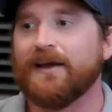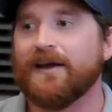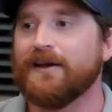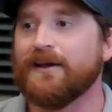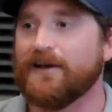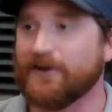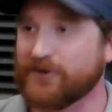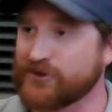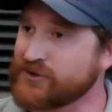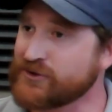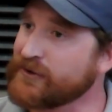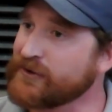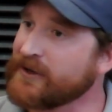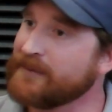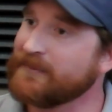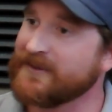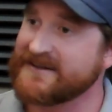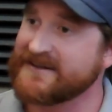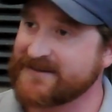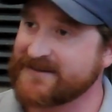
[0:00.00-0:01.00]

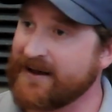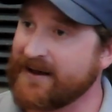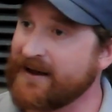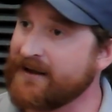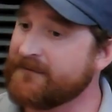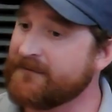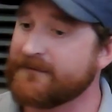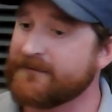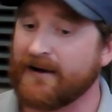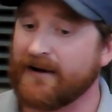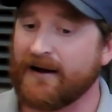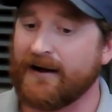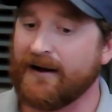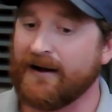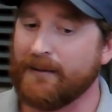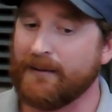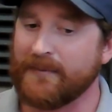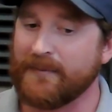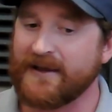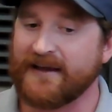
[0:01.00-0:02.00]
extremely safe.
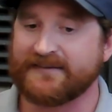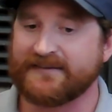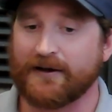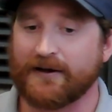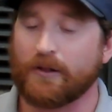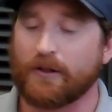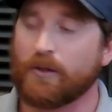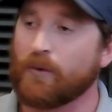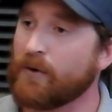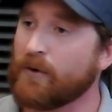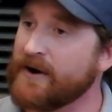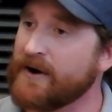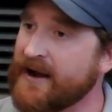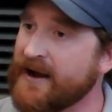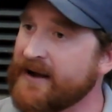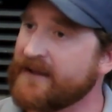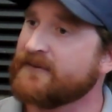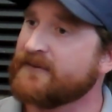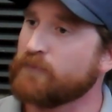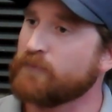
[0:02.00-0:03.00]
It's a
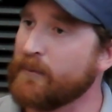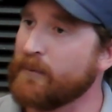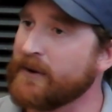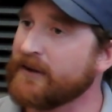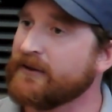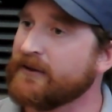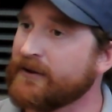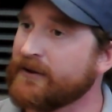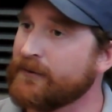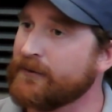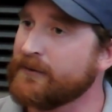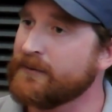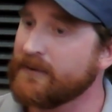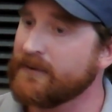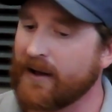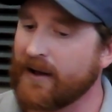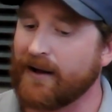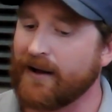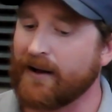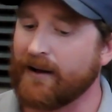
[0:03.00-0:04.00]
chlorinated swimming
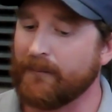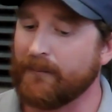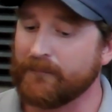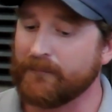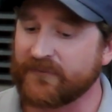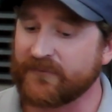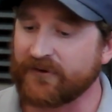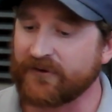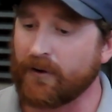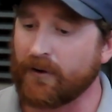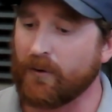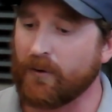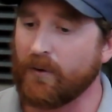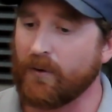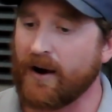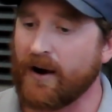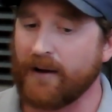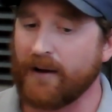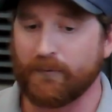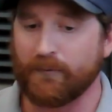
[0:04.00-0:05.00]
lagoon.
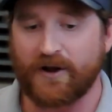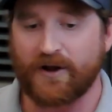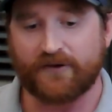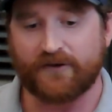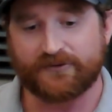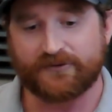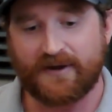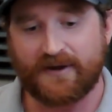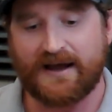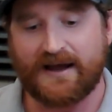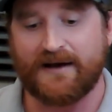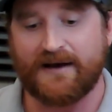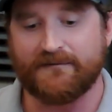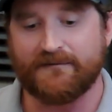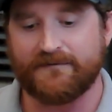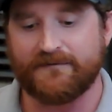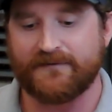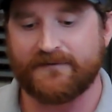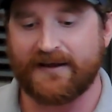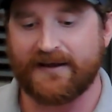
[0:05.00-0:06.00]
So we also
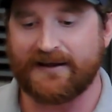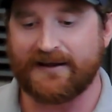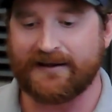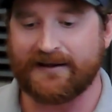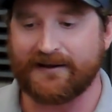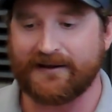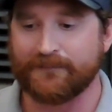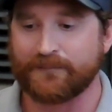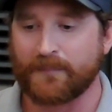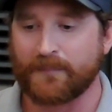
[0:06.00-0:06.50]
have a